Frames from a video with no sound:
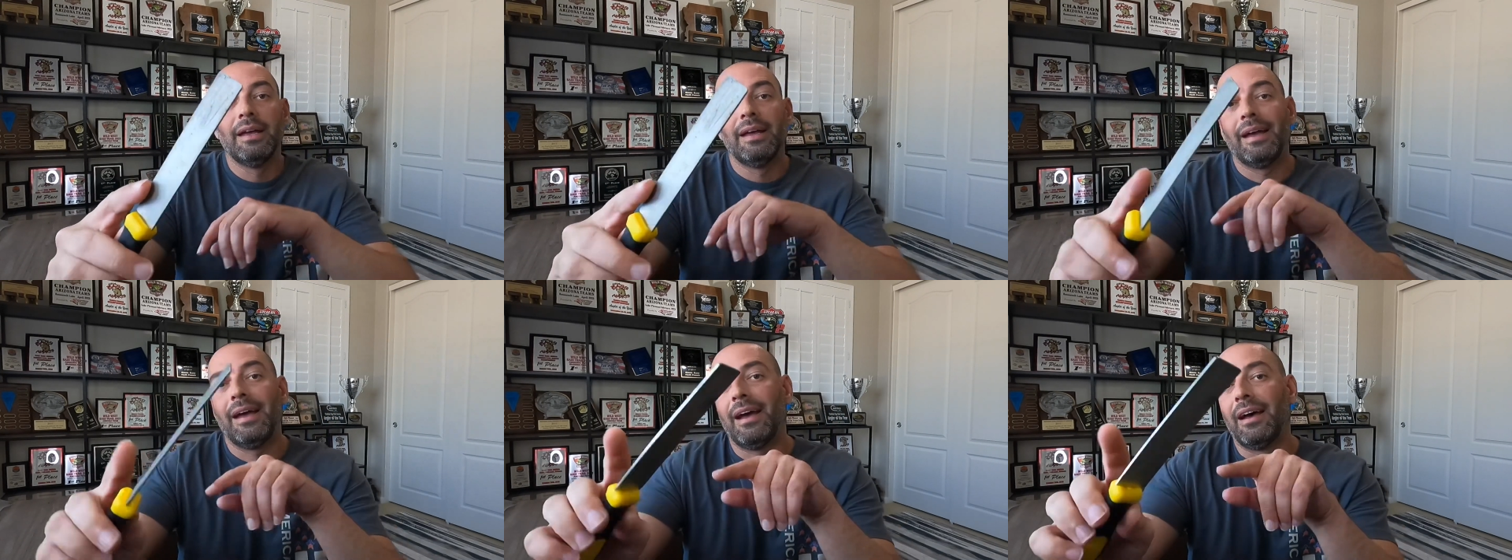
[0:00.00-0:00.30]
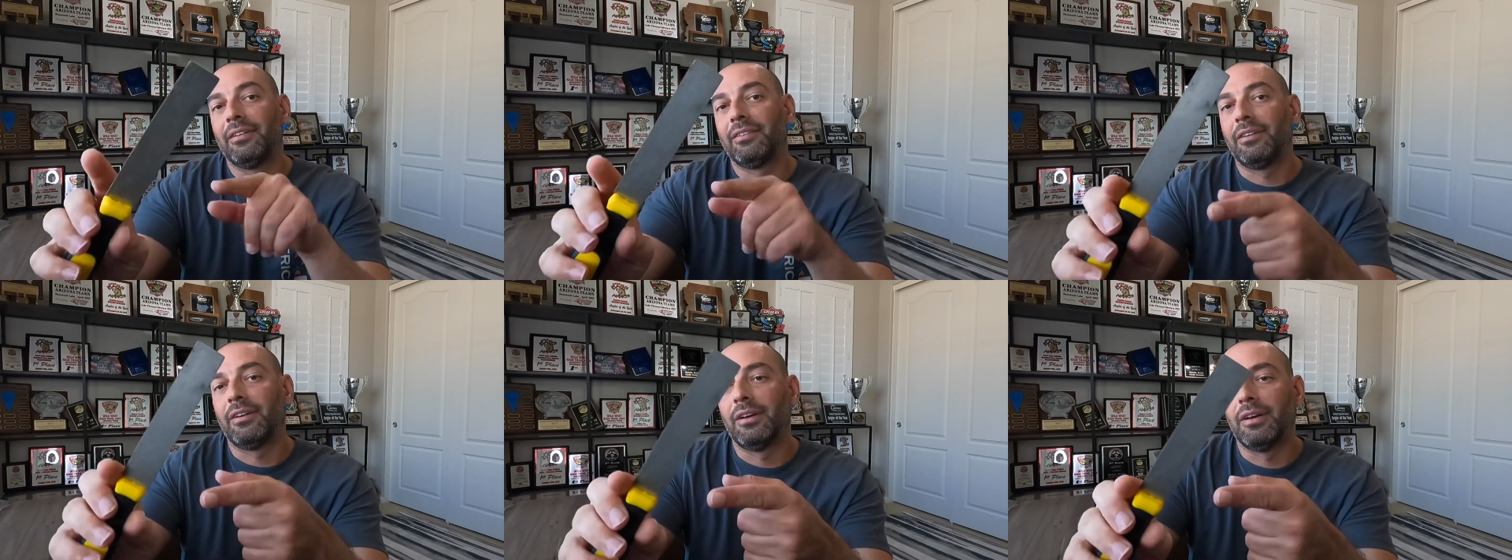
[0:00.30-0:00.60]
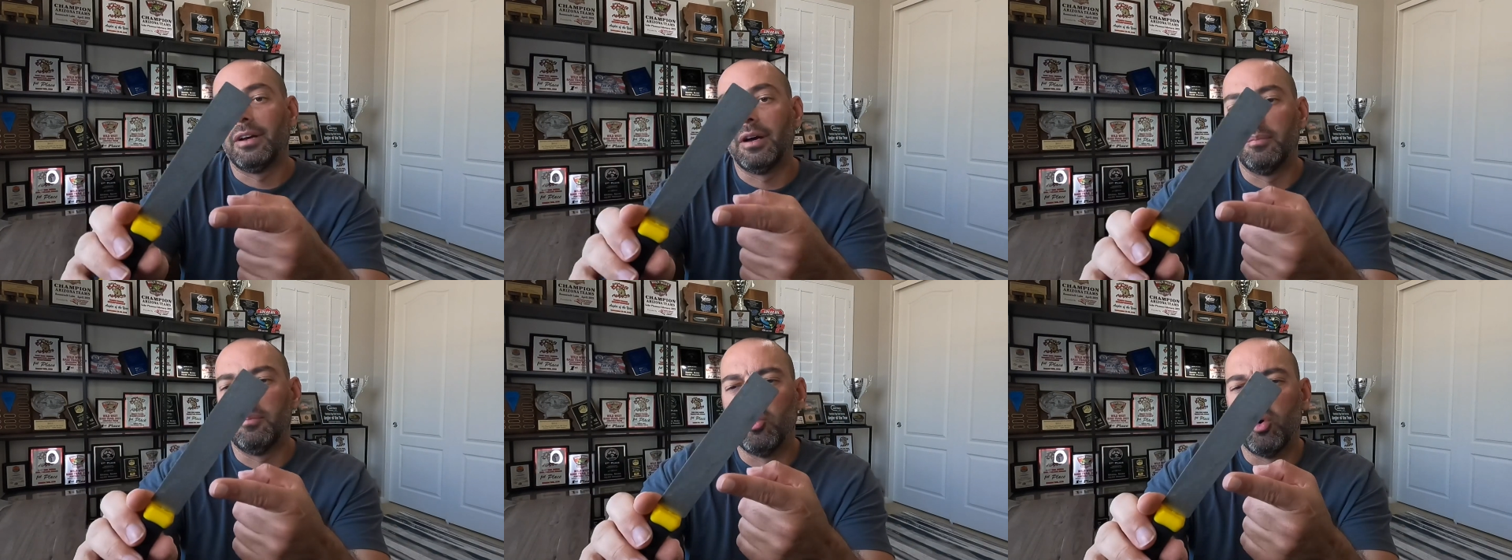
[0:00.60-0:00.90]
has
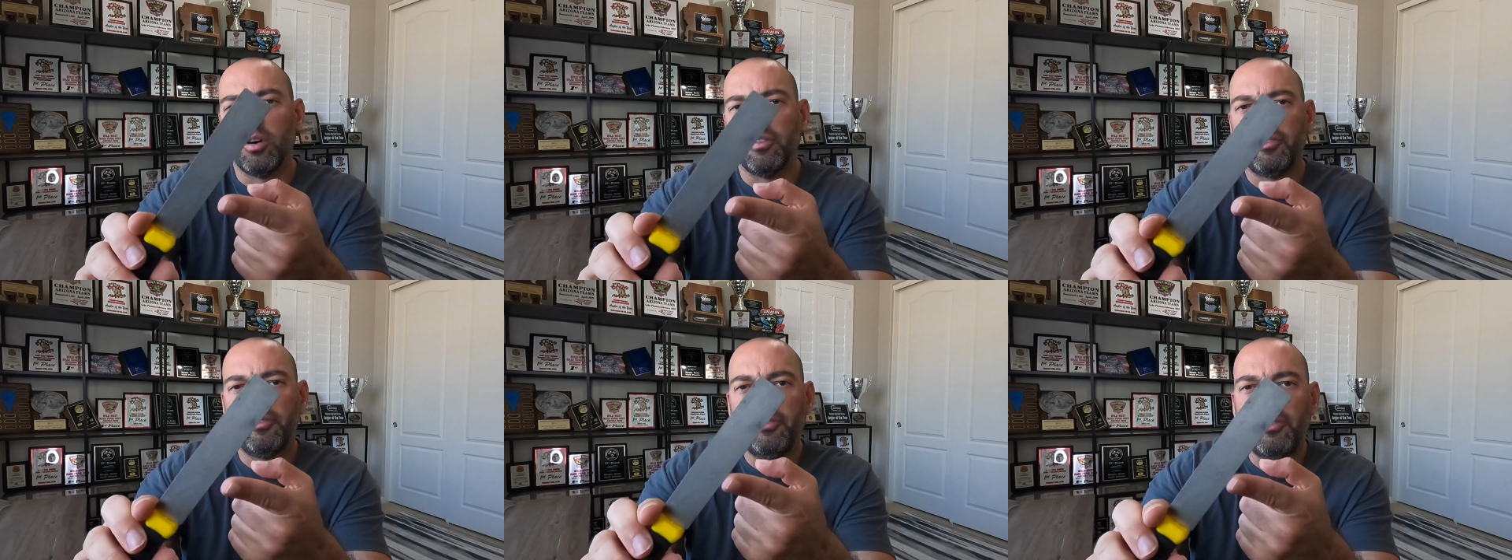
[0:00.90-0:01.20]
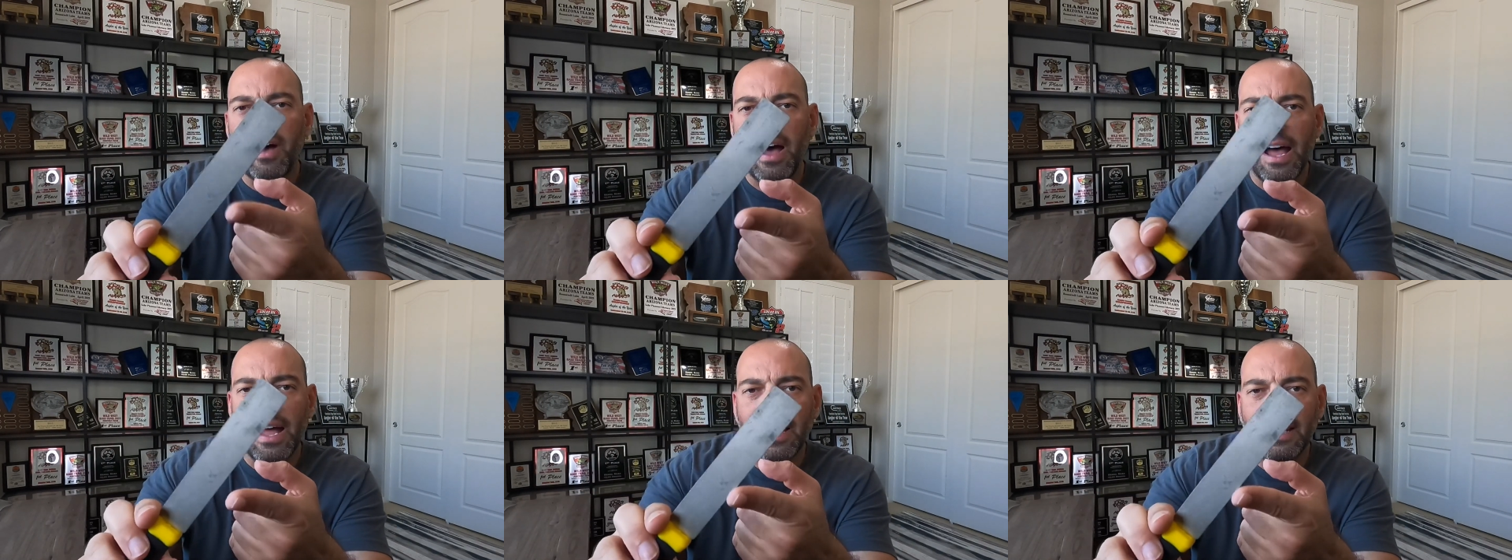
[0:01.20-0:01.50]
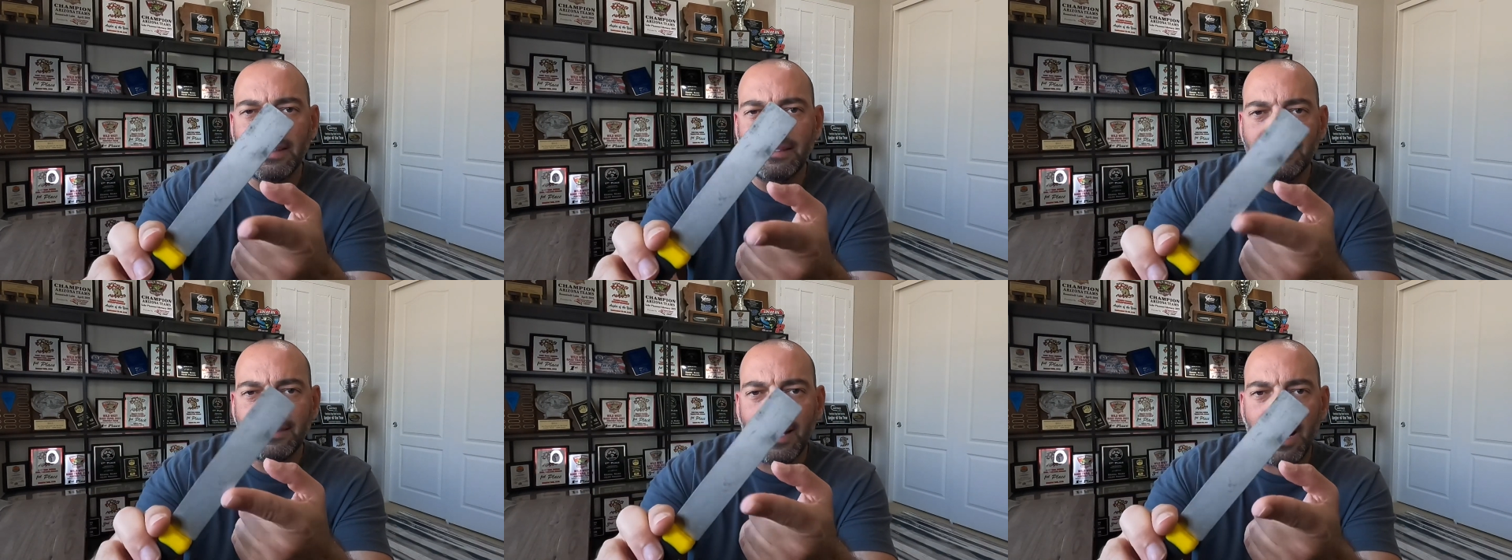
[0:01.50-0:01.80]
a more
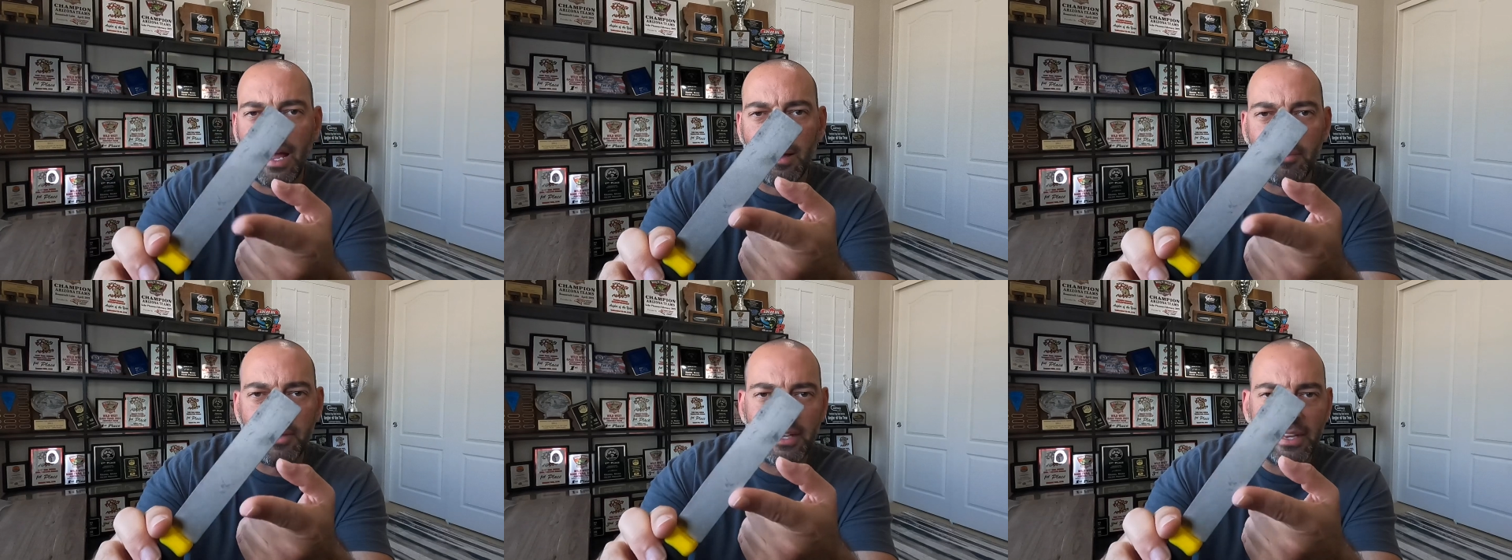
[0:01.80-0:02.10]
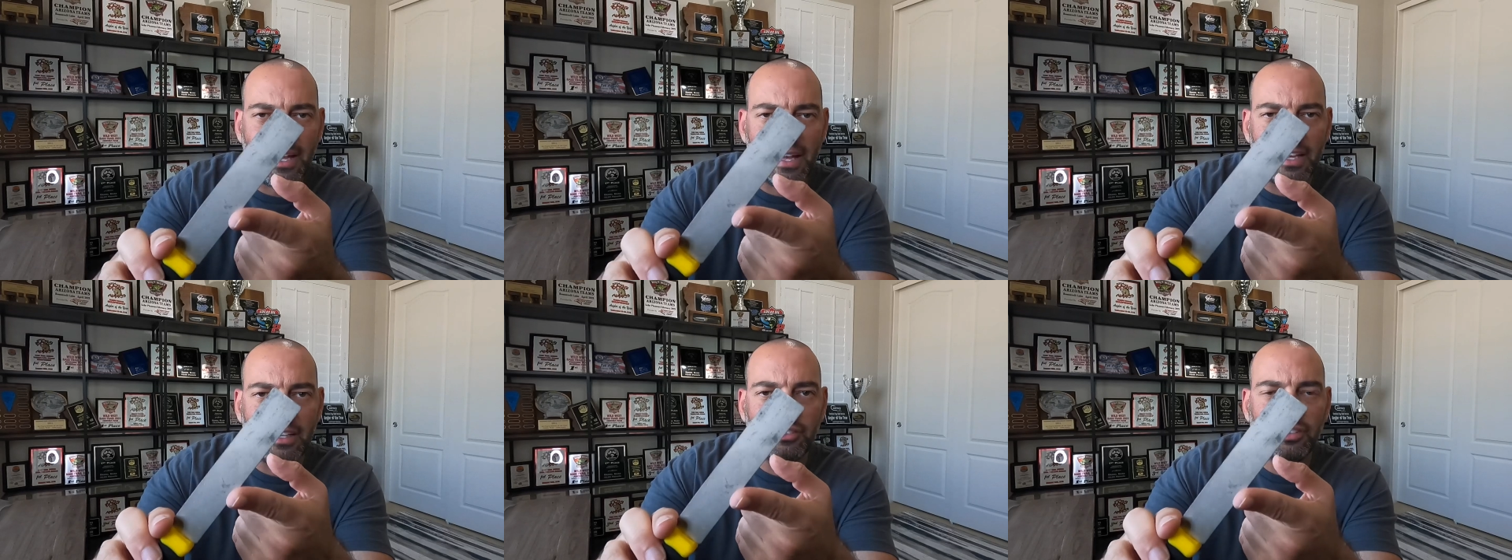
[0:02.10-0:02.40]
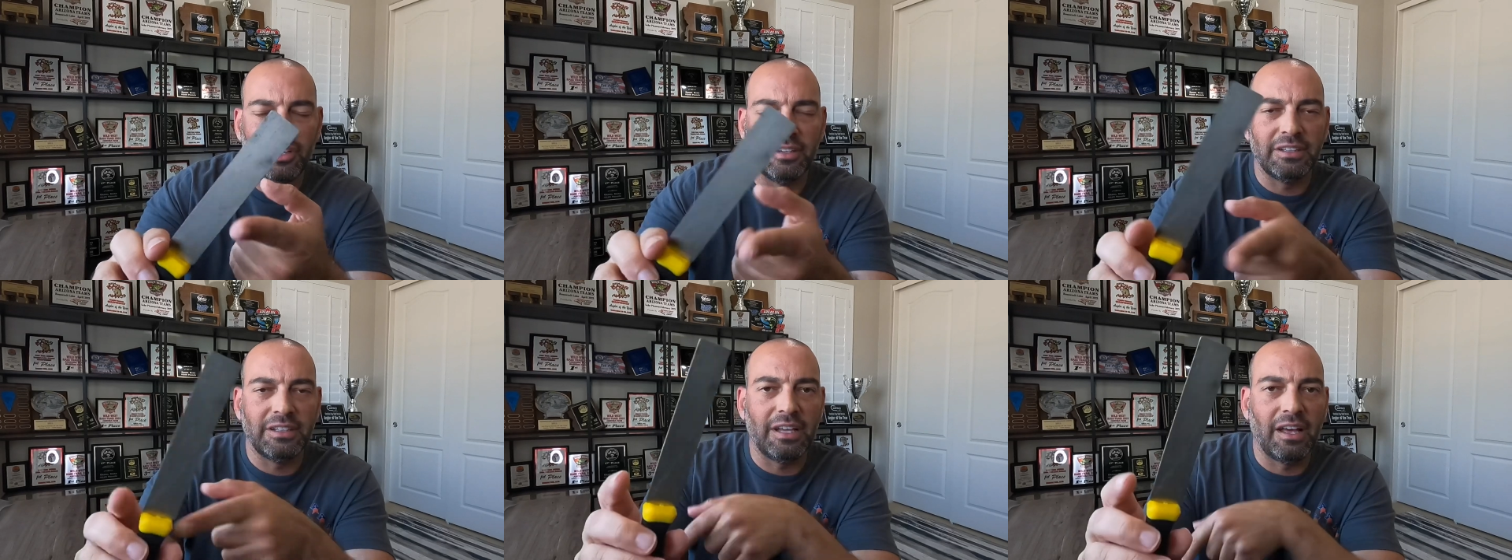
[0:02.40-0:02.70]
fine diamond
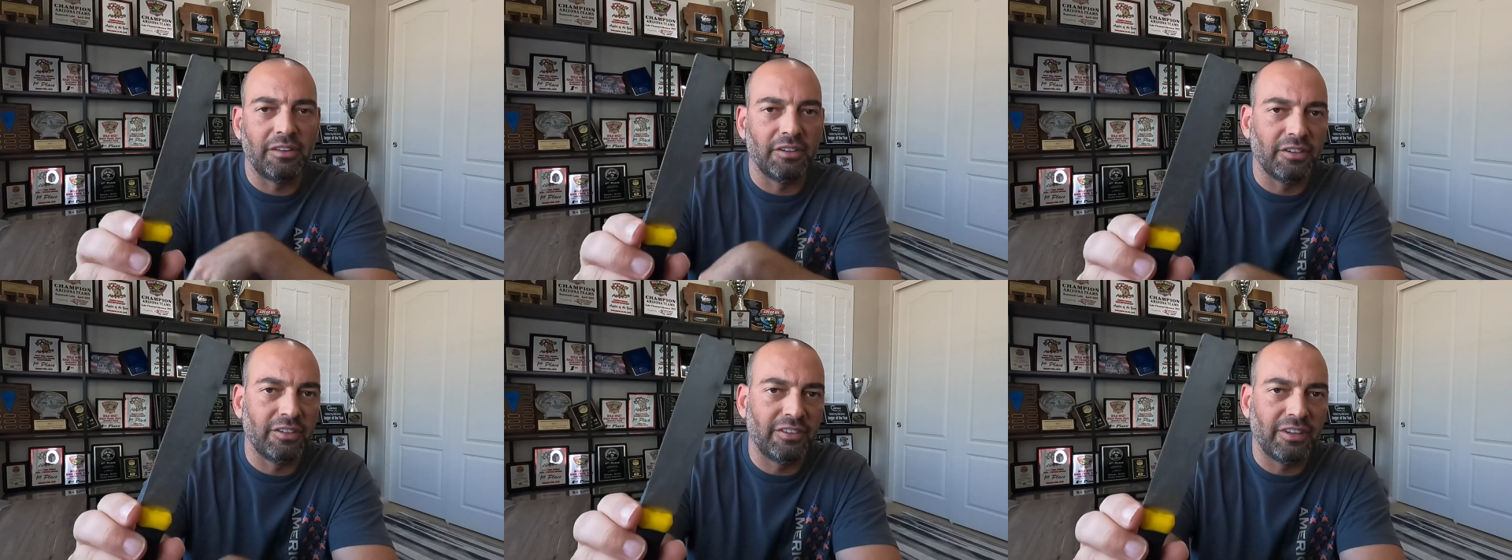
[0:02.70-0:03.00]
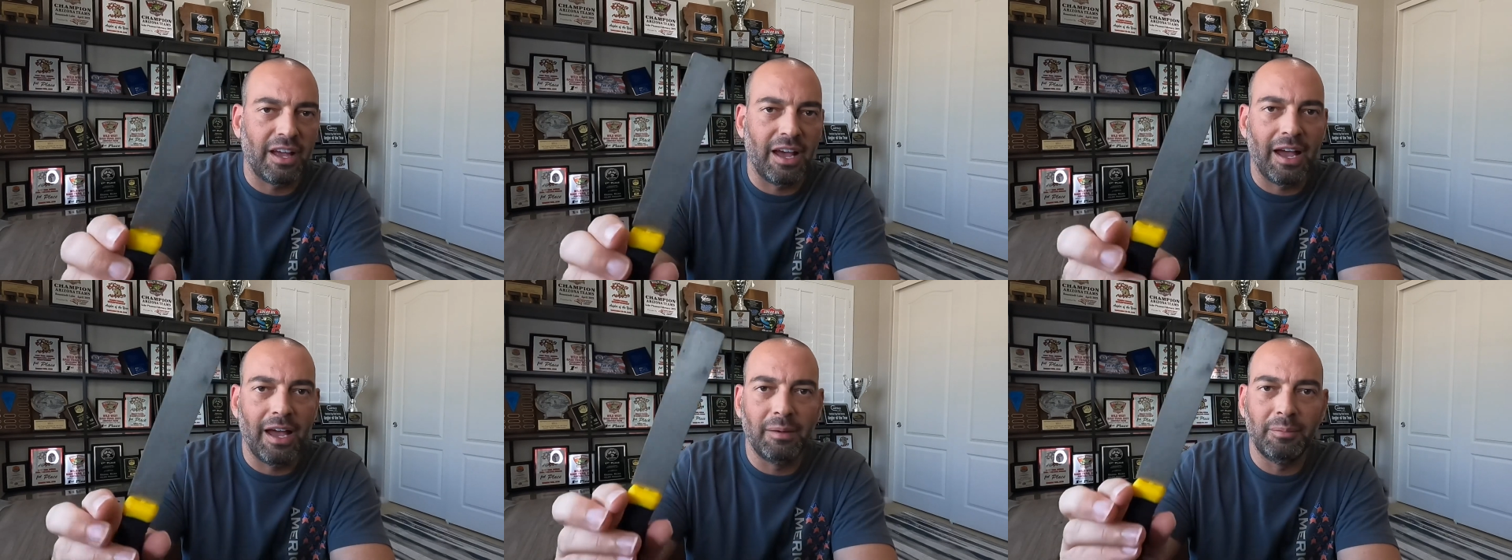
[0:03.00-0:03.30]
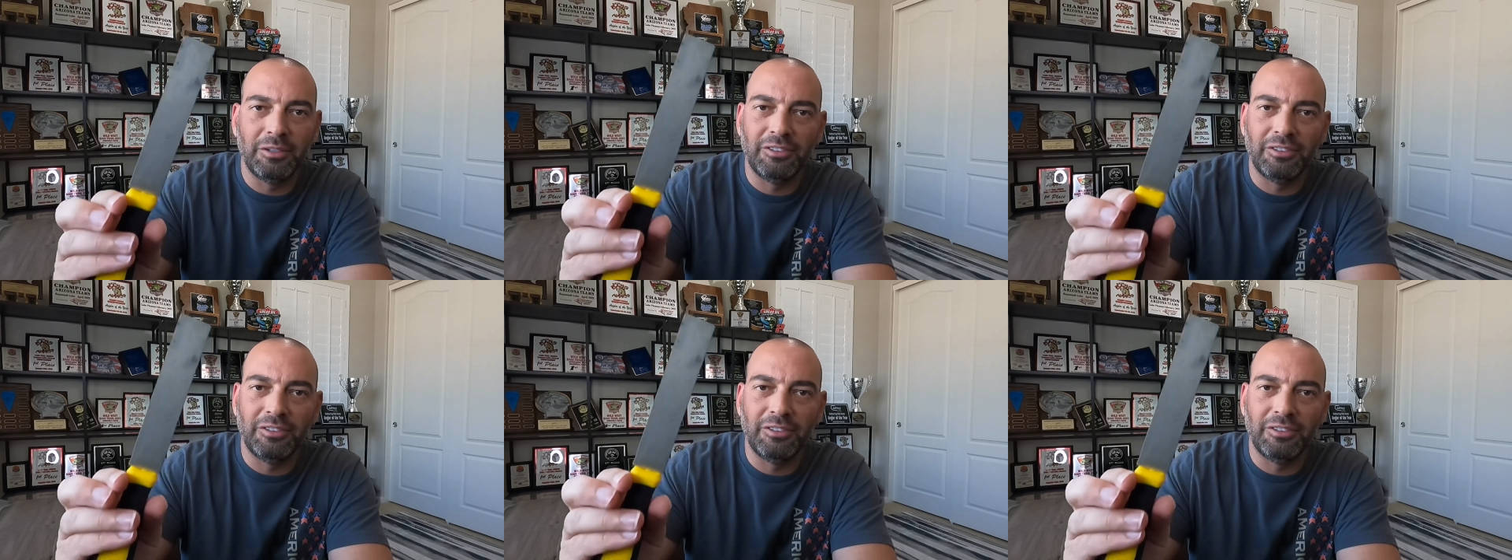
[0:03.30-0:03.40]
edge on the other side,